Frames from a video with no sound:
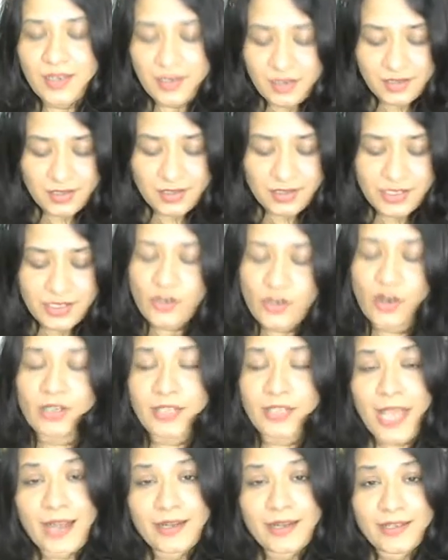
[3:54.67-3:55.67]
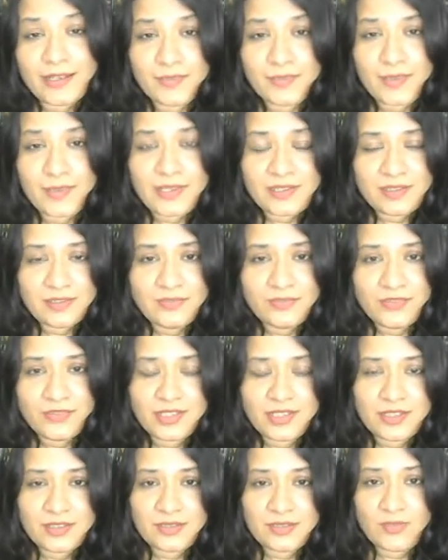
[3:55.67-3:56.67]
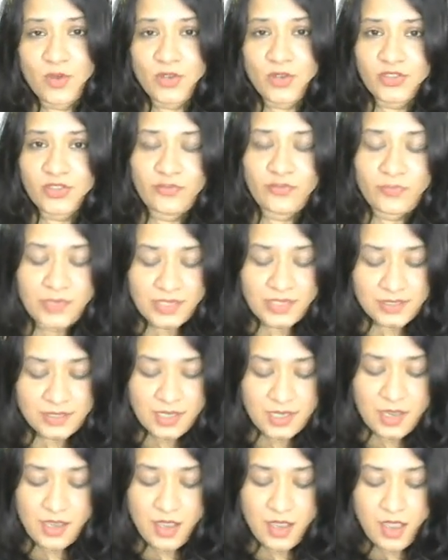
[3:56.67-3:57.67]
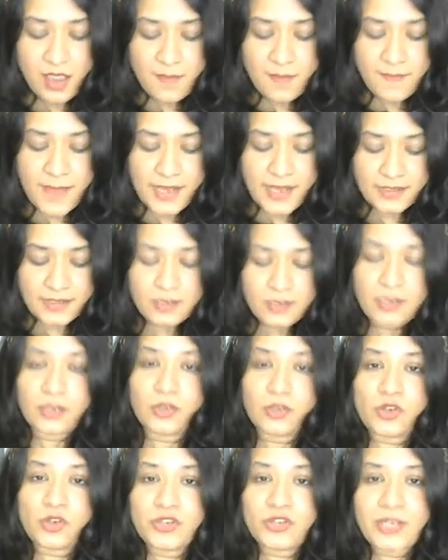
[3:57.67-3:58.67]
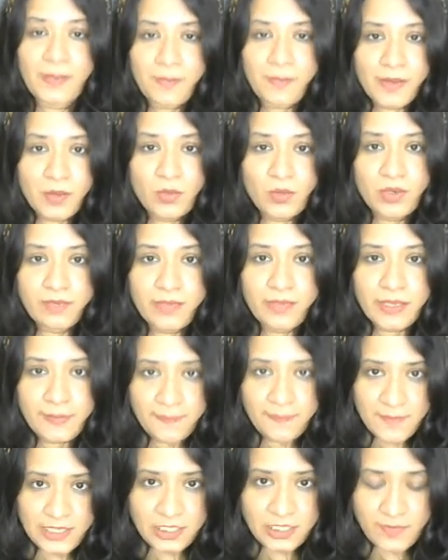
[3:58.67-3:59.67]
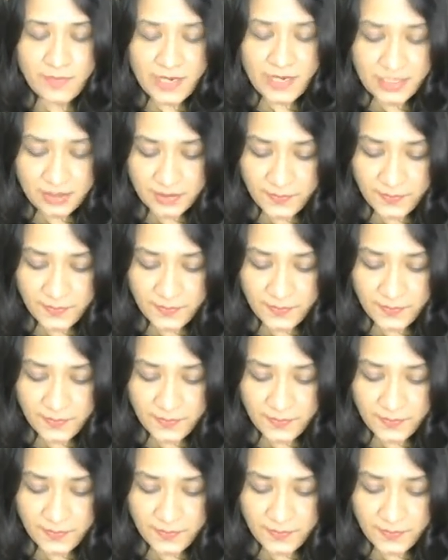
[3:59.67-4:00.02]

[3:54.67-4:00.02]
They're not that expensive. They're just a box of pins. But your draping will be much better.